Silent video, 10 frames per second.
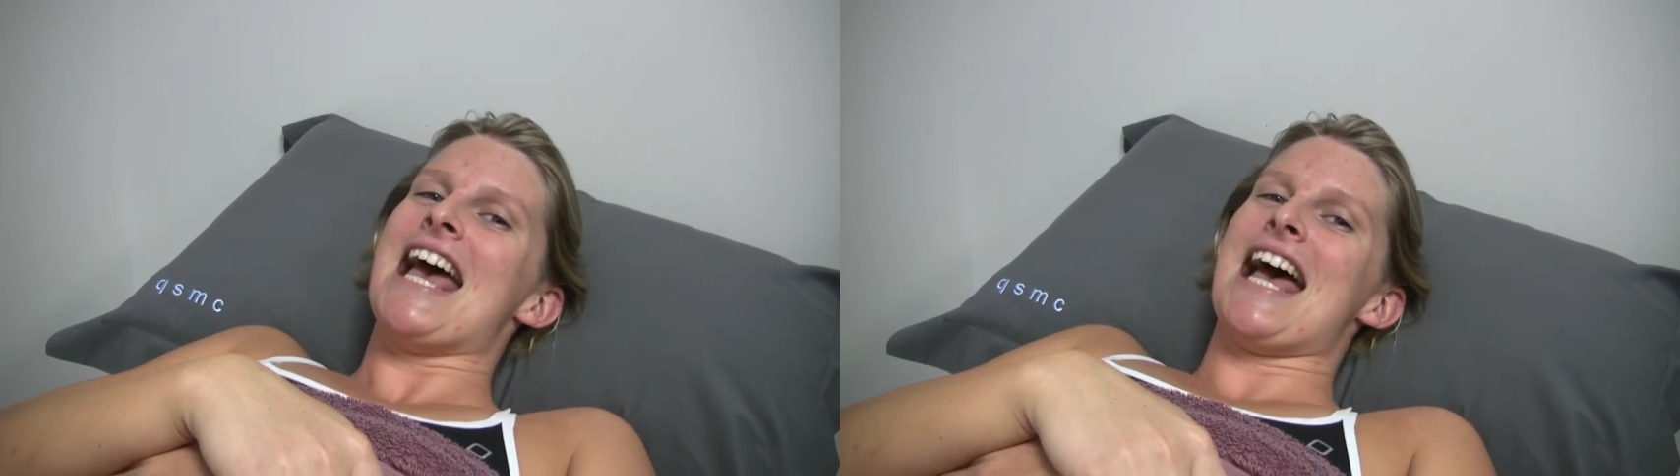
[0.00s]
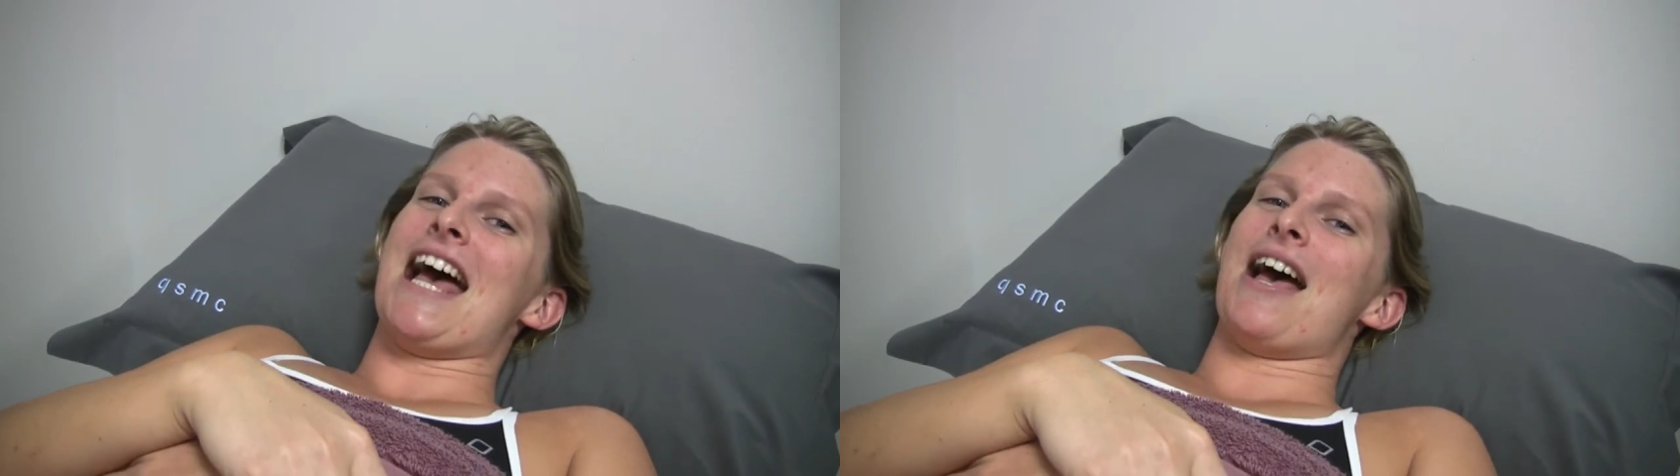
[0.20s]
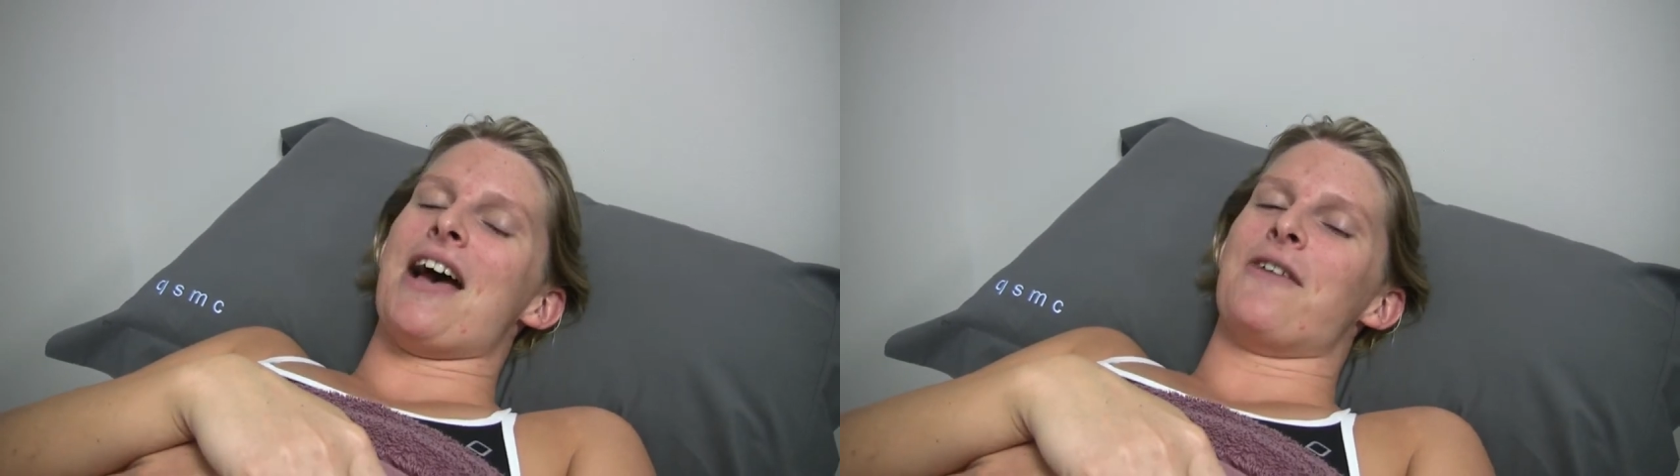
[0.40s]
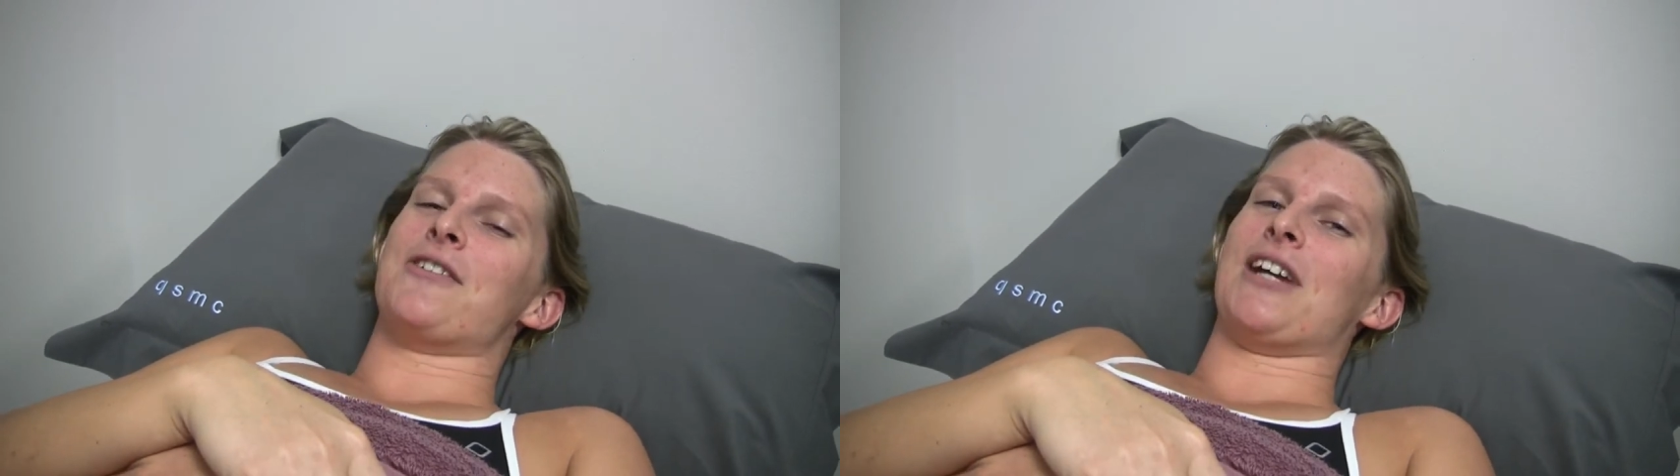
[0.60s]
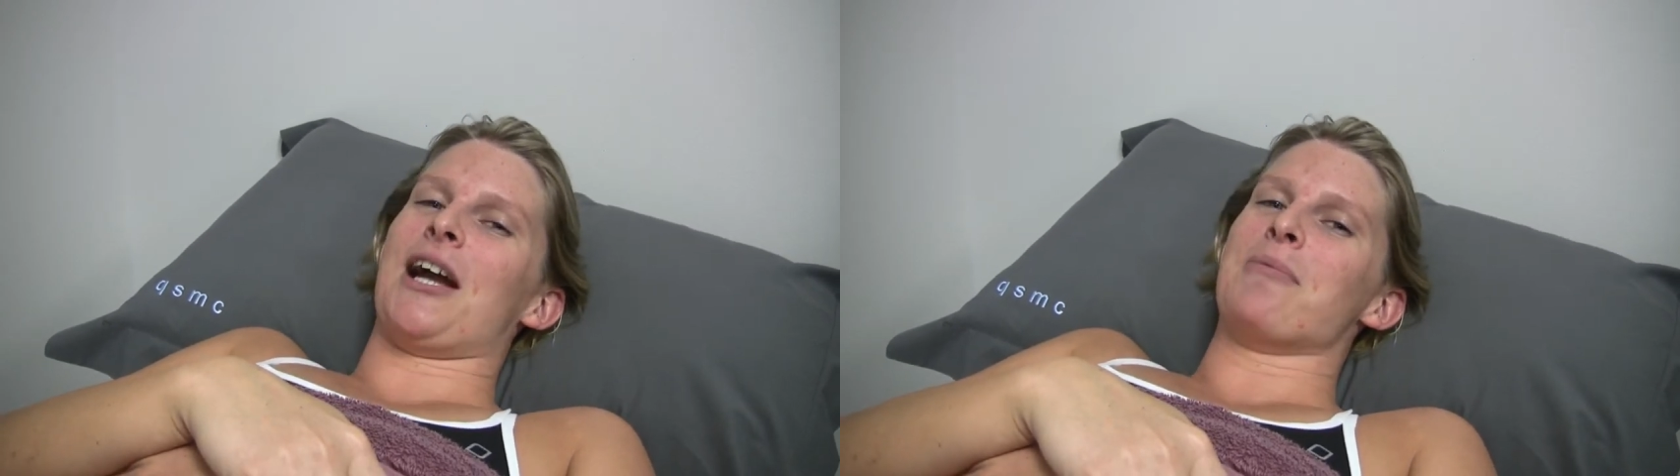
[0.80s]
Uh,
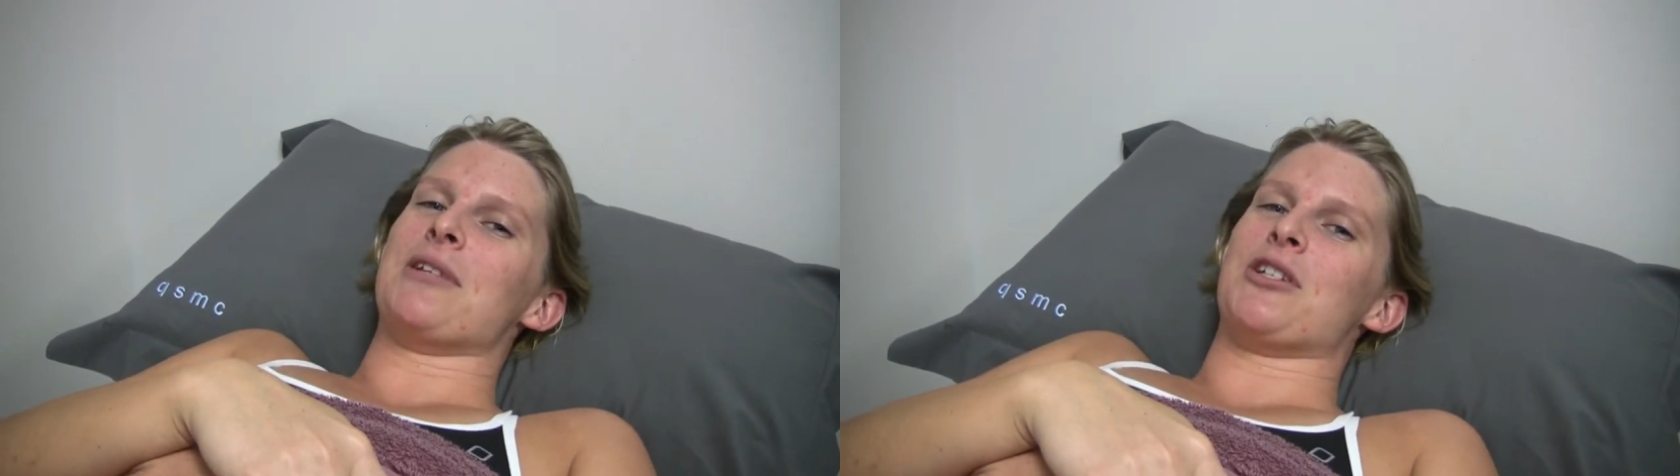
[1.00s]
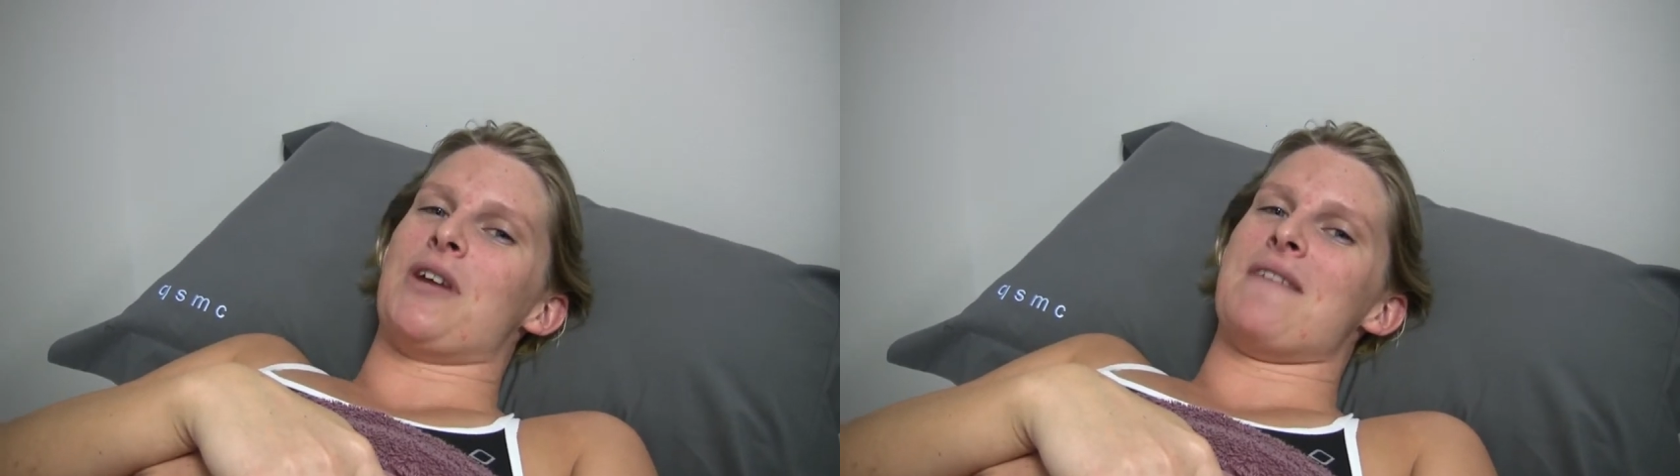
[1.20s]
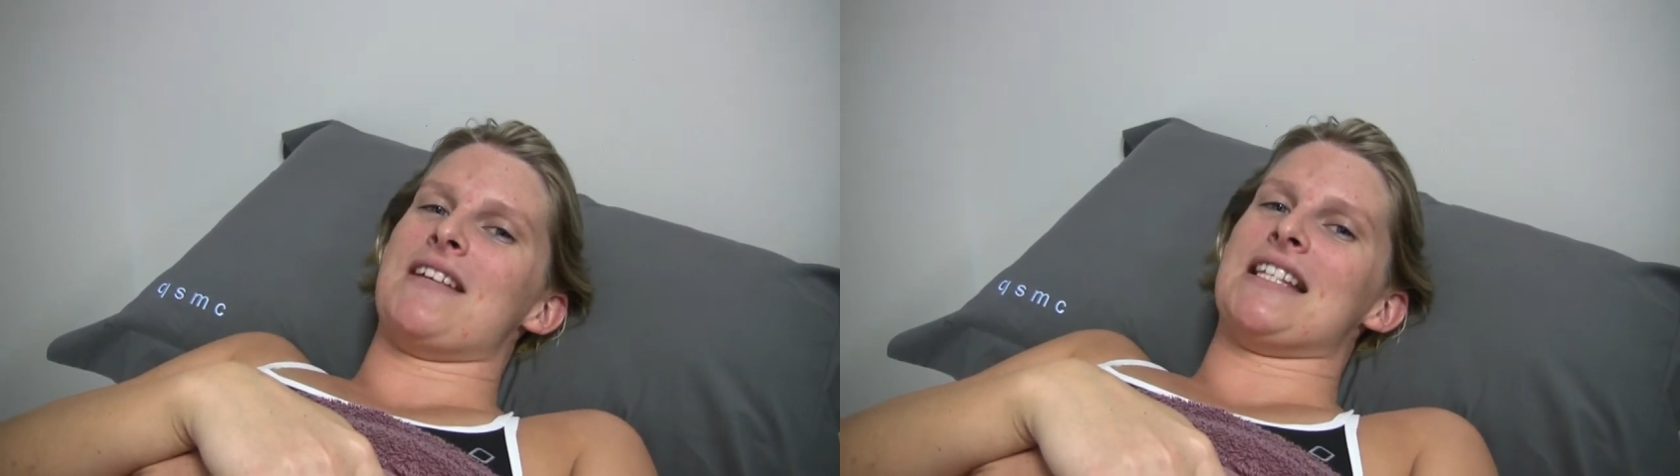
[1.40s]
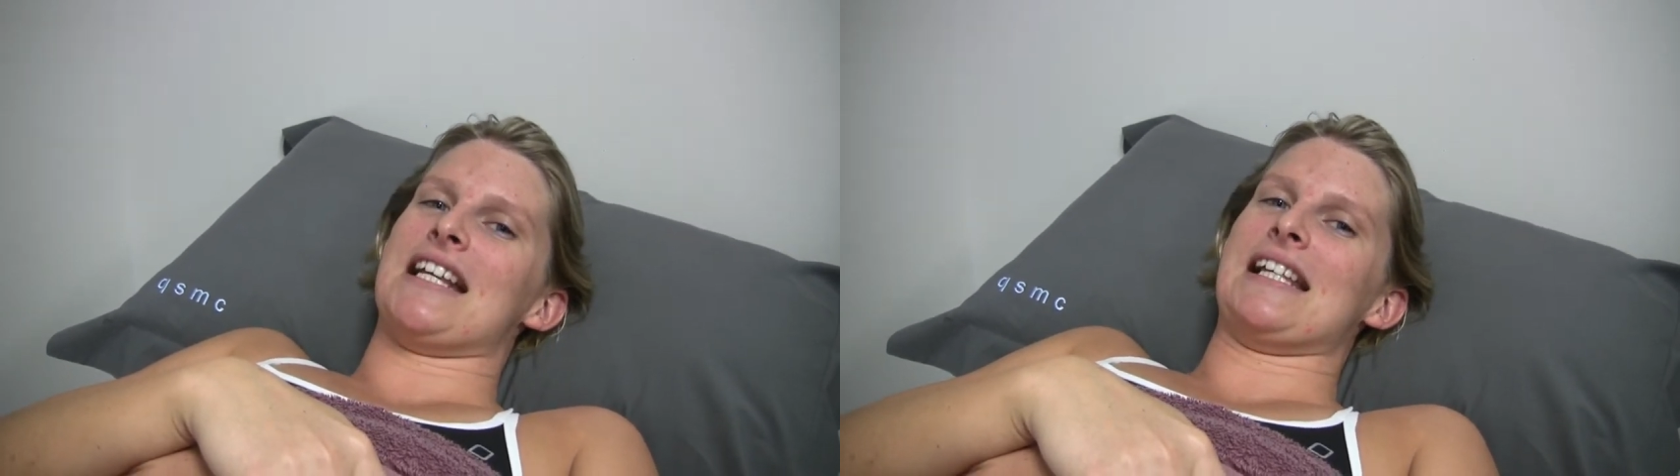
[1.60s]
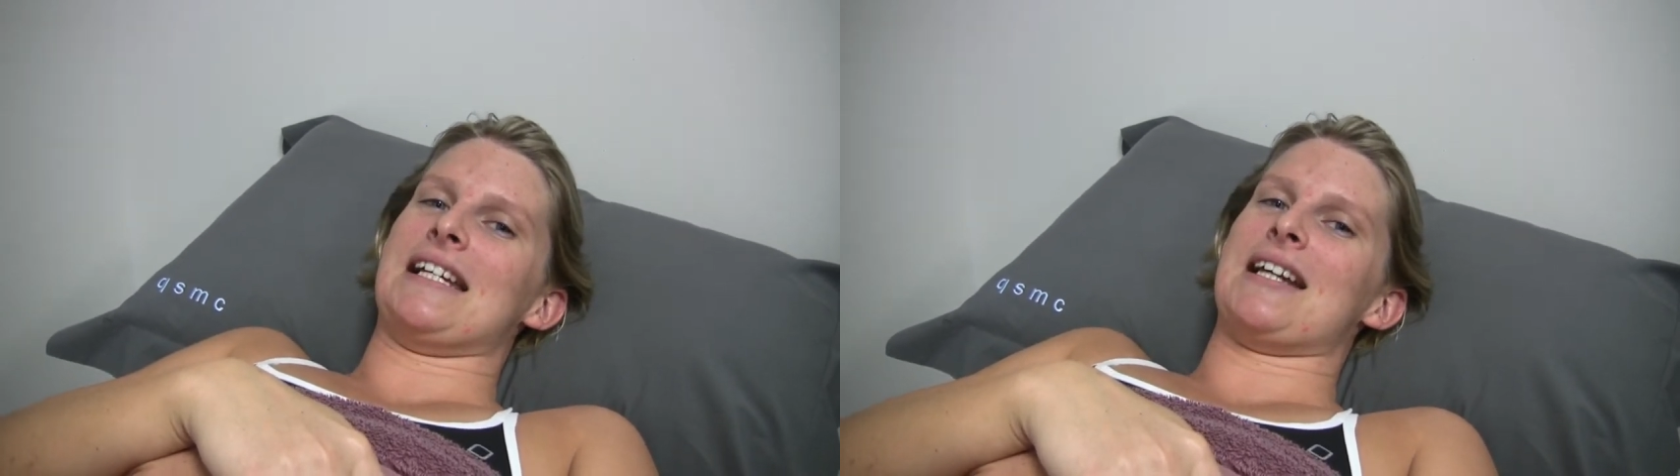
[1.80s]
after a couple of treatments,
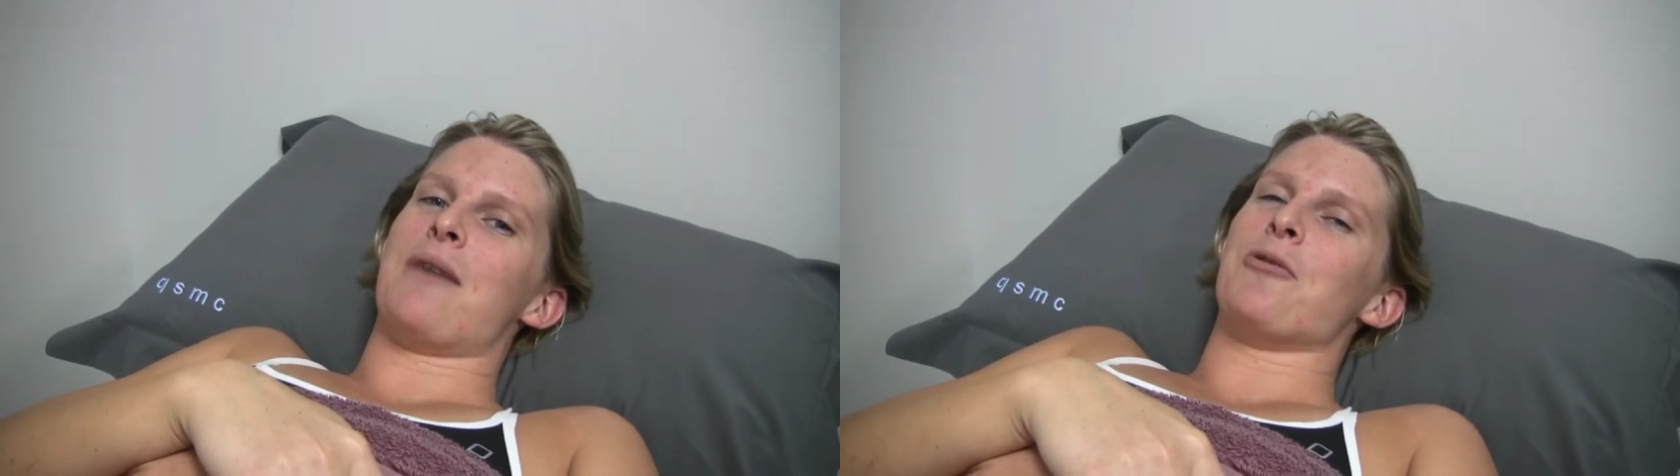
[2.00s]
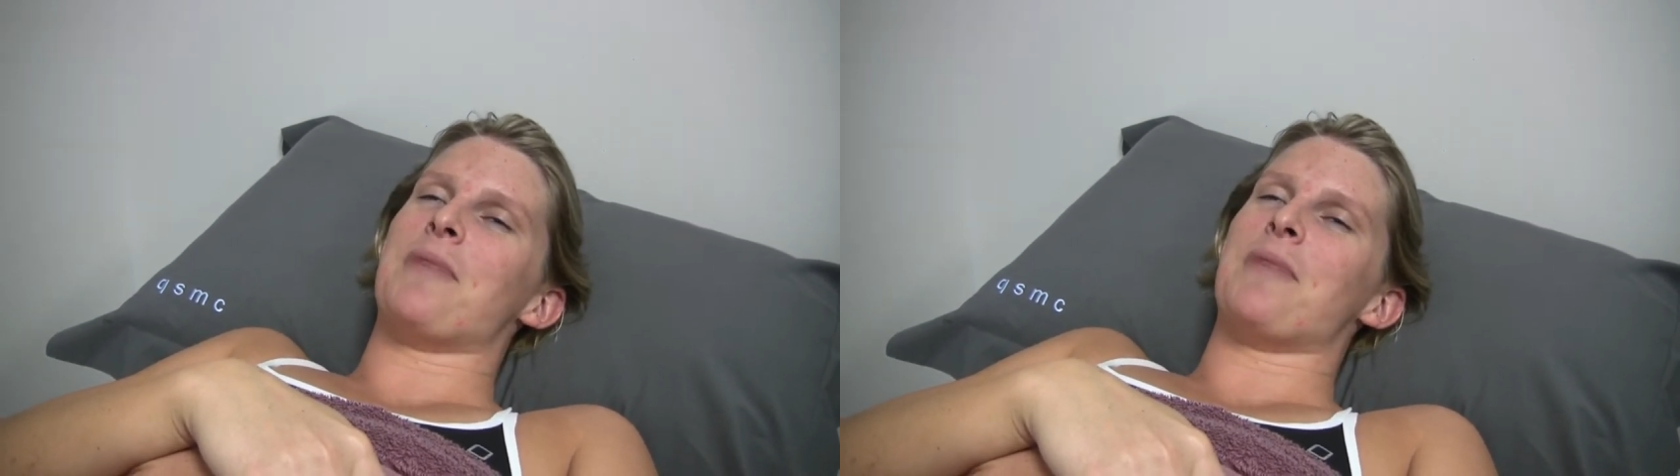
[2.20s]
it cleared up.